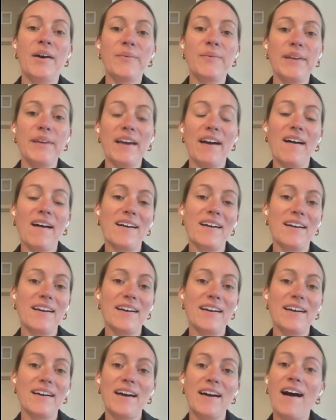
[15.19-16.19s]
We
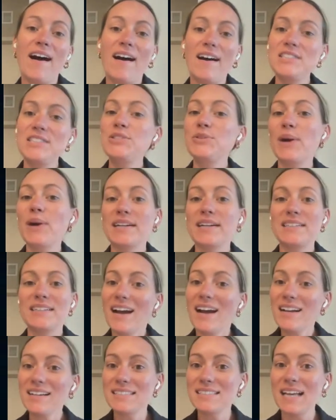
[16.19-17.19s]
are on to our
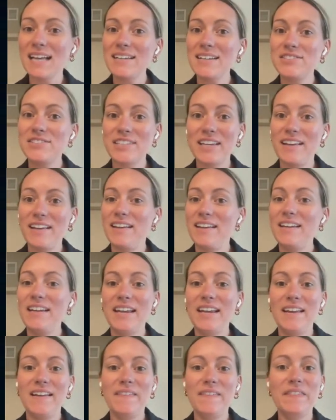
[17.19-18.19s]
next session
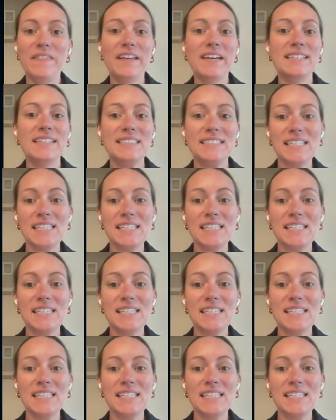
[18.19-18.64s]
in the